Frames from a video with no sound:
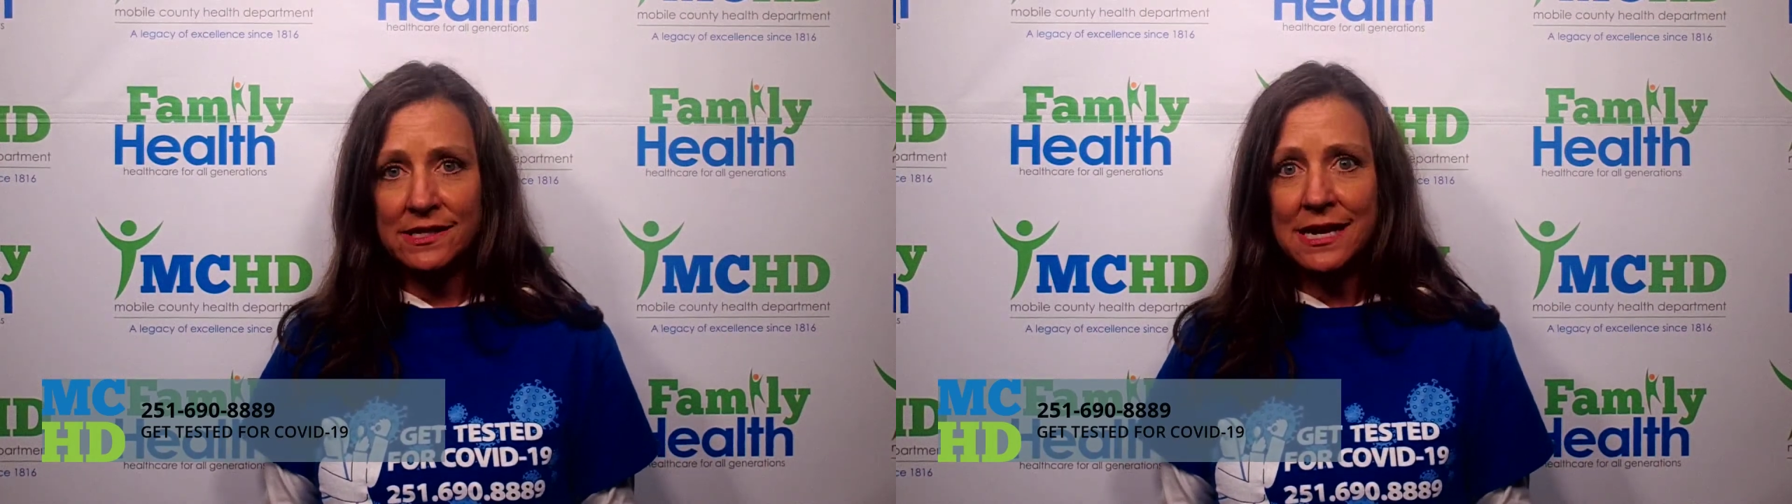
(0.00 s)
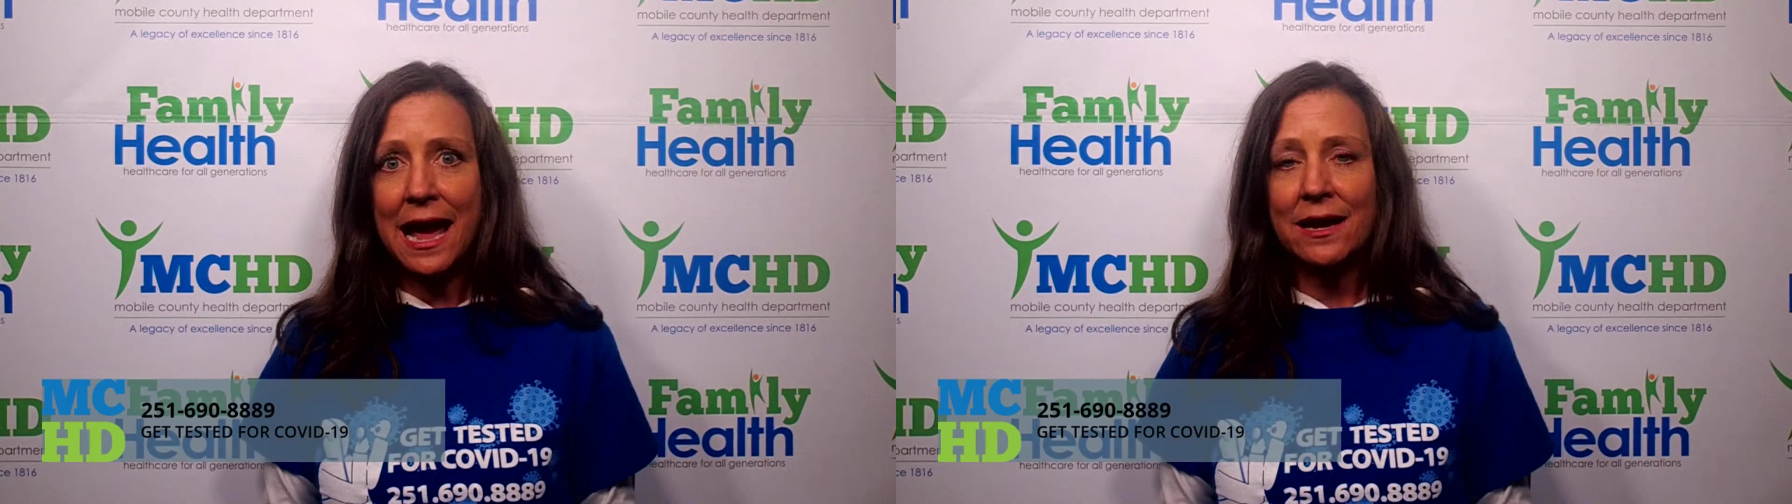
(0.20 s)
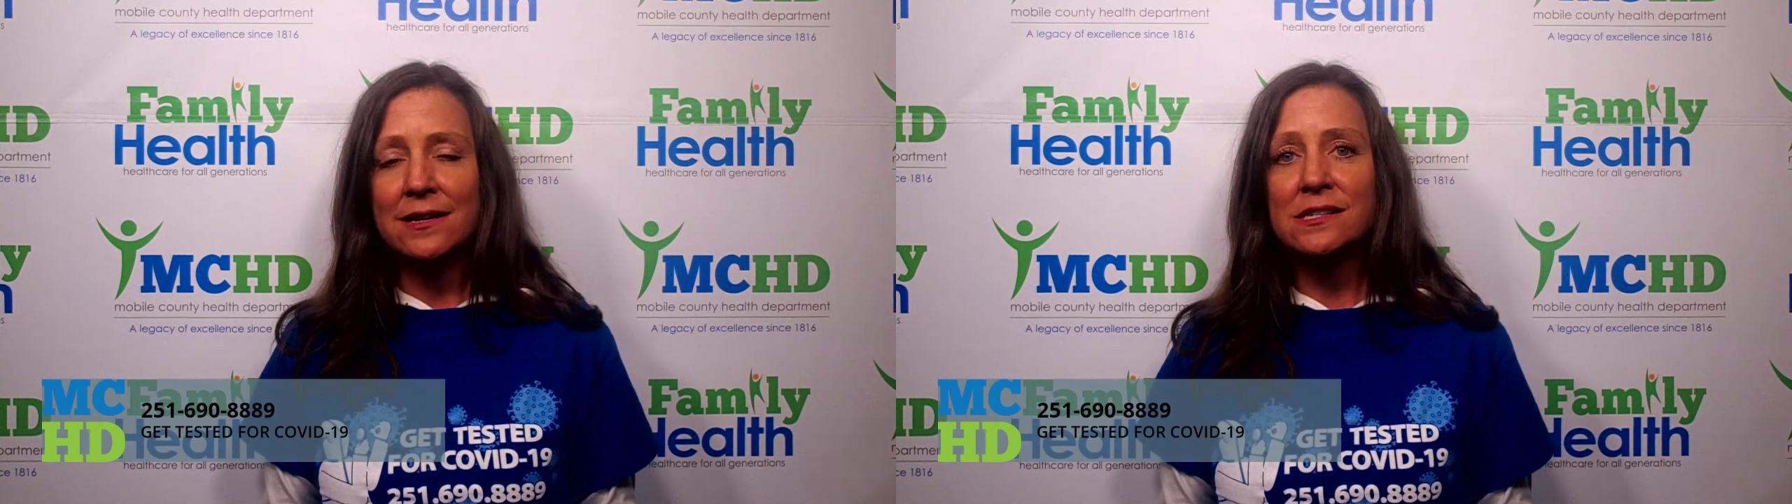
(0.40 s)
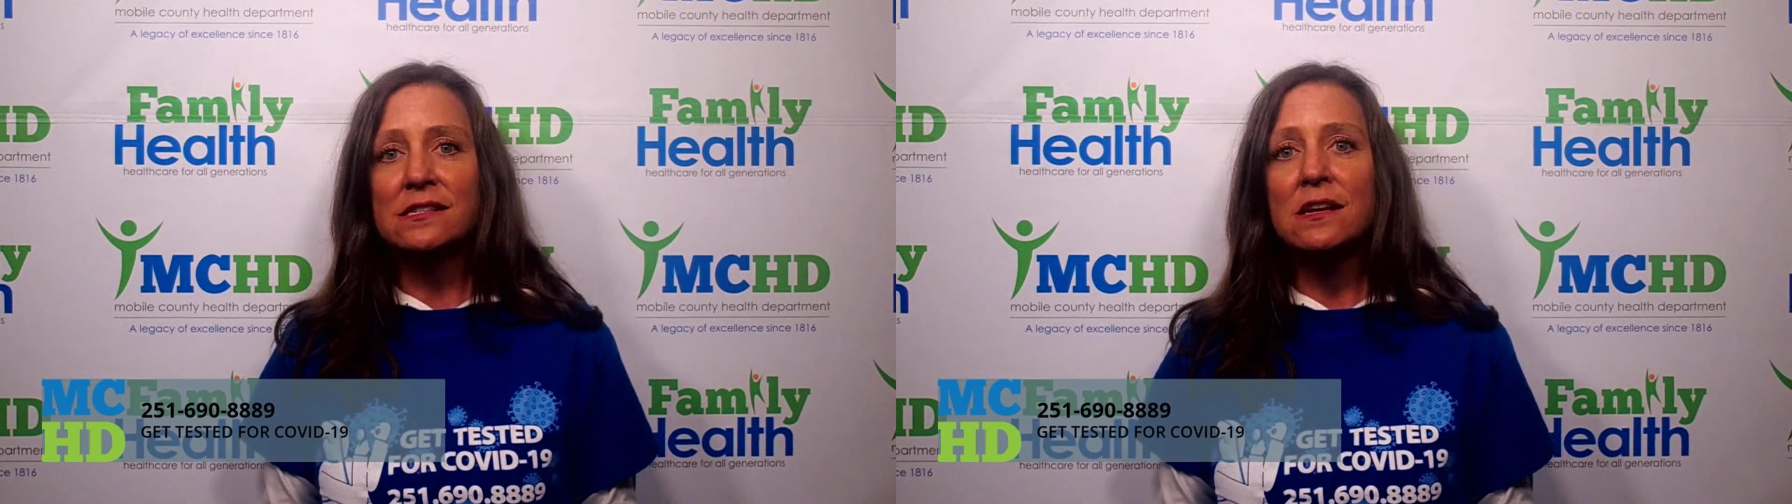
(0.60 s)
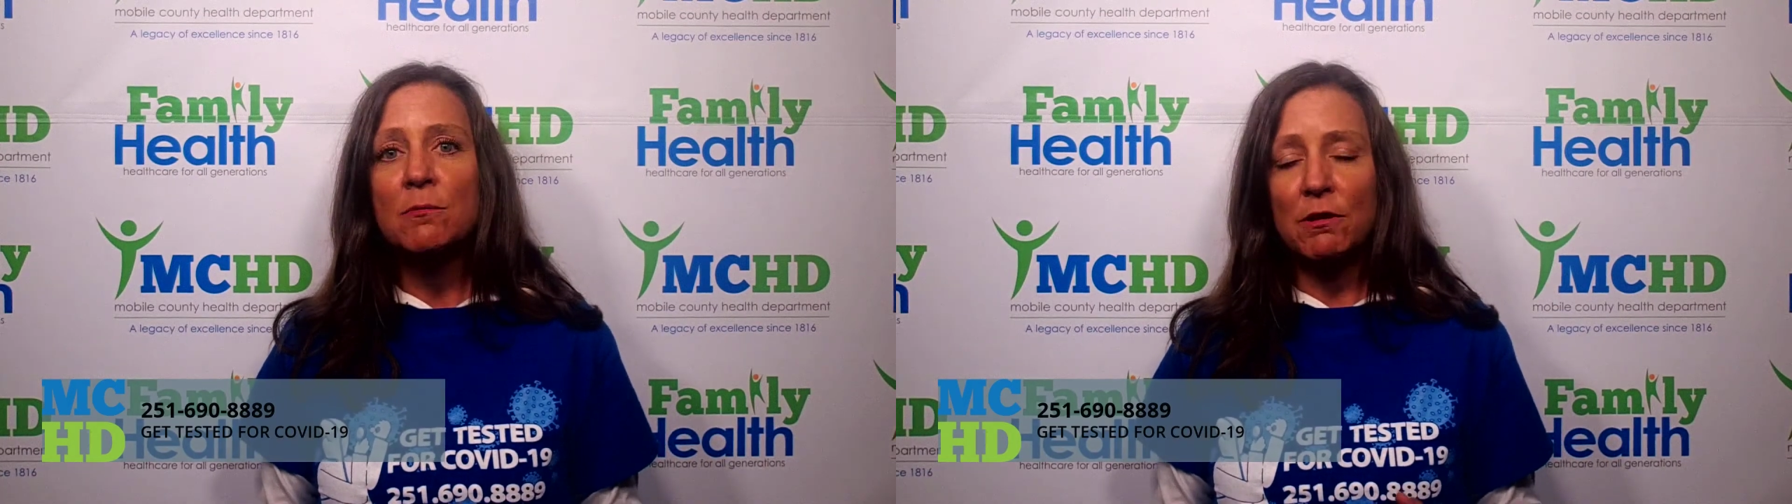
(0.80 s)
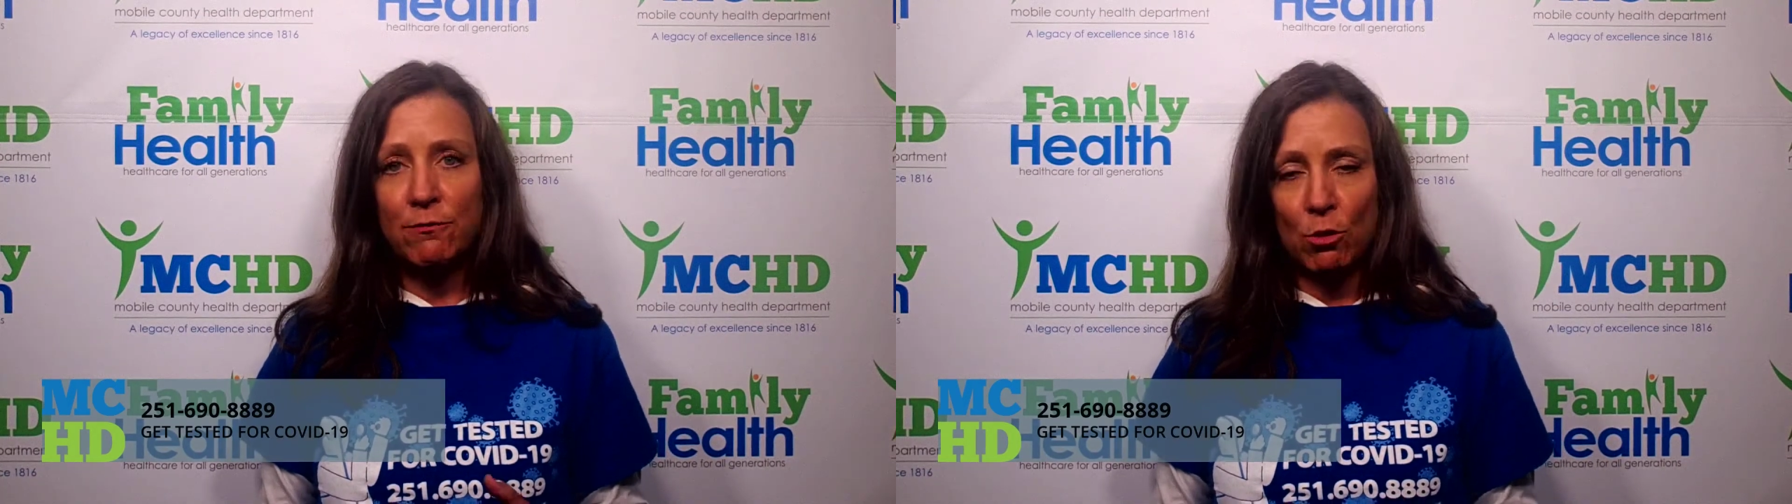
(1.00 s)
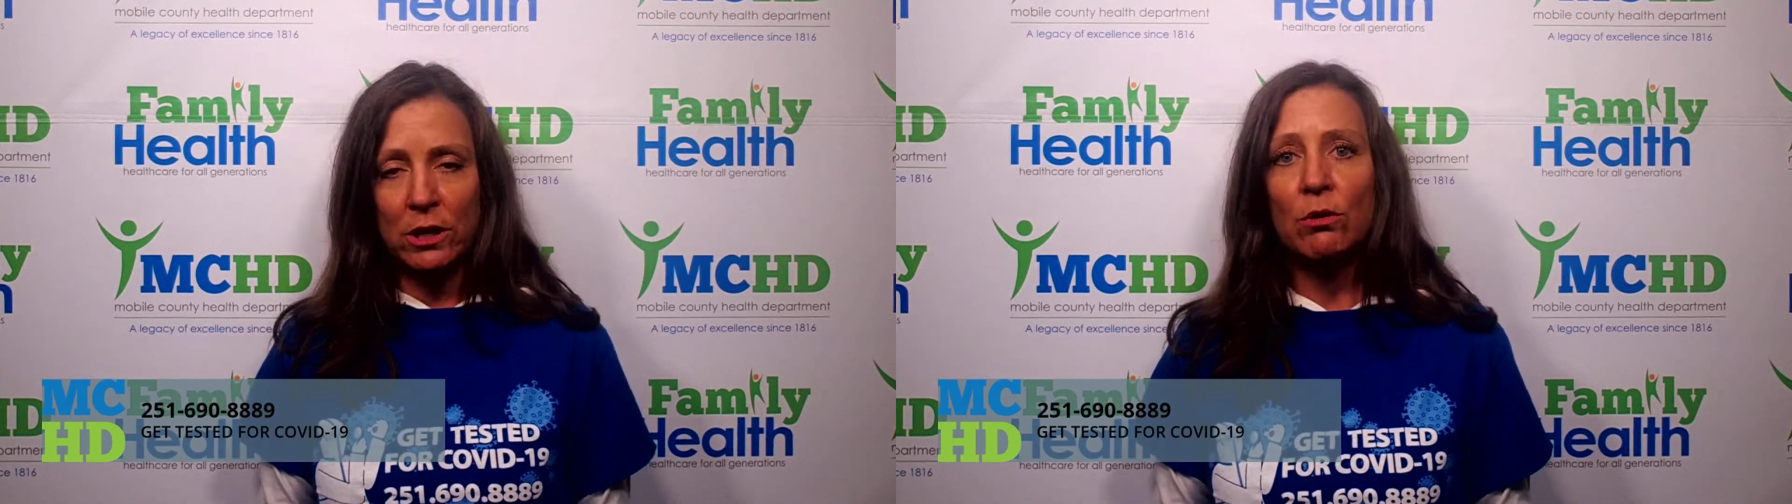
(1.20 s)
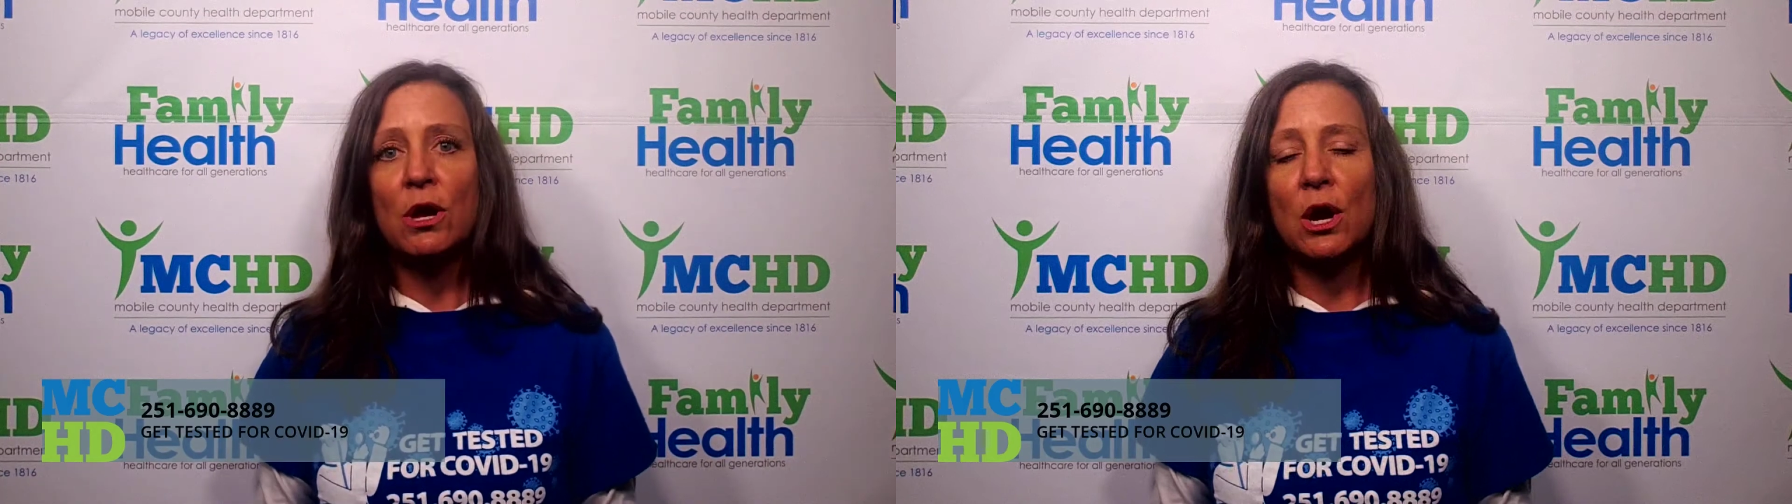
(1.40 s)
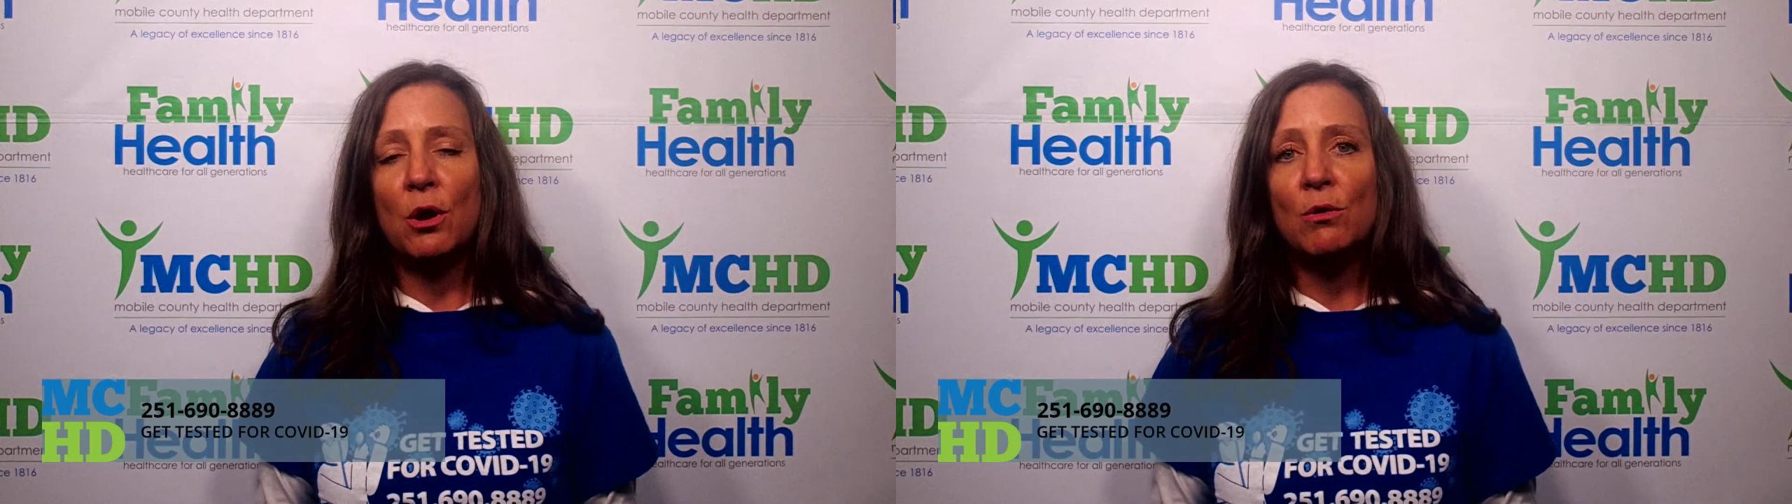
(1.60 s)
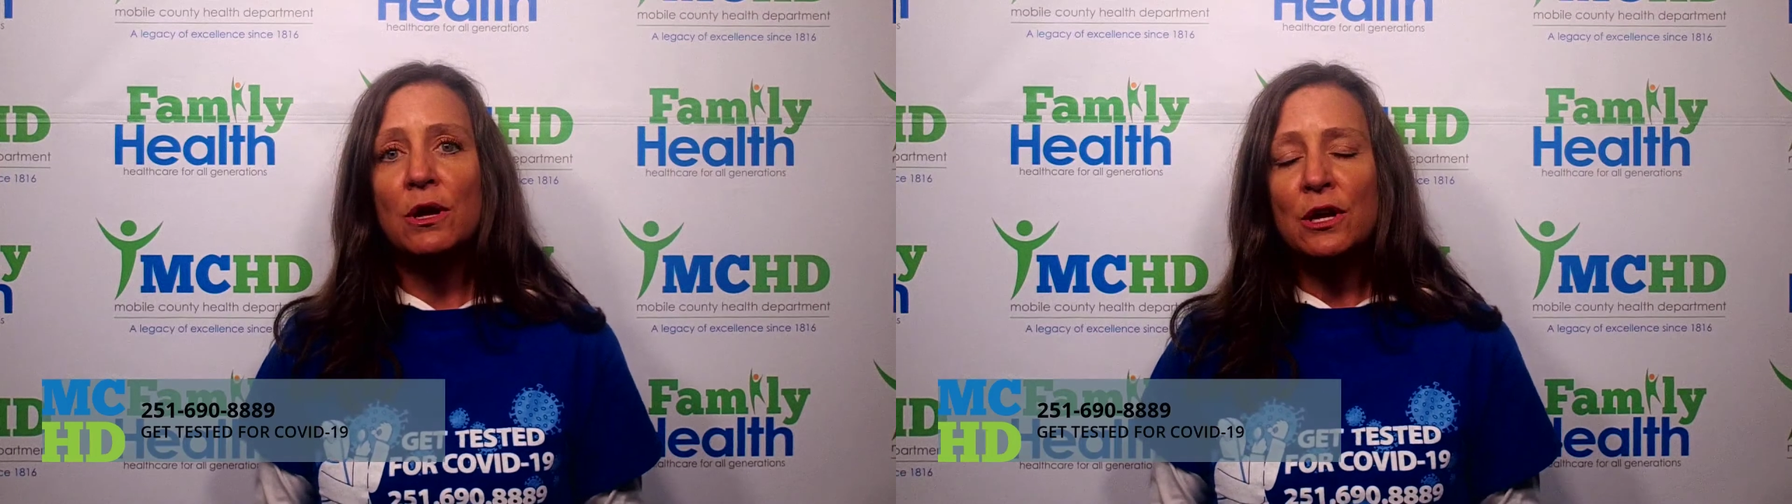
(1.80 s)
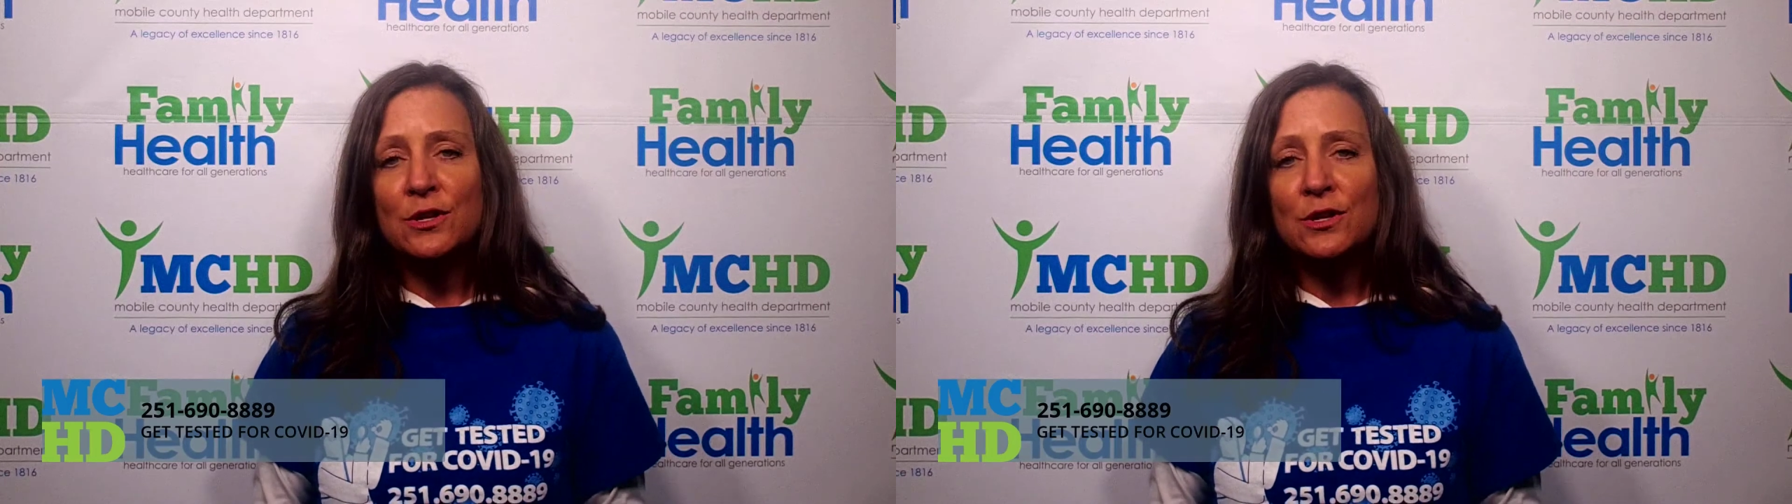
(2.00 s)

status before you go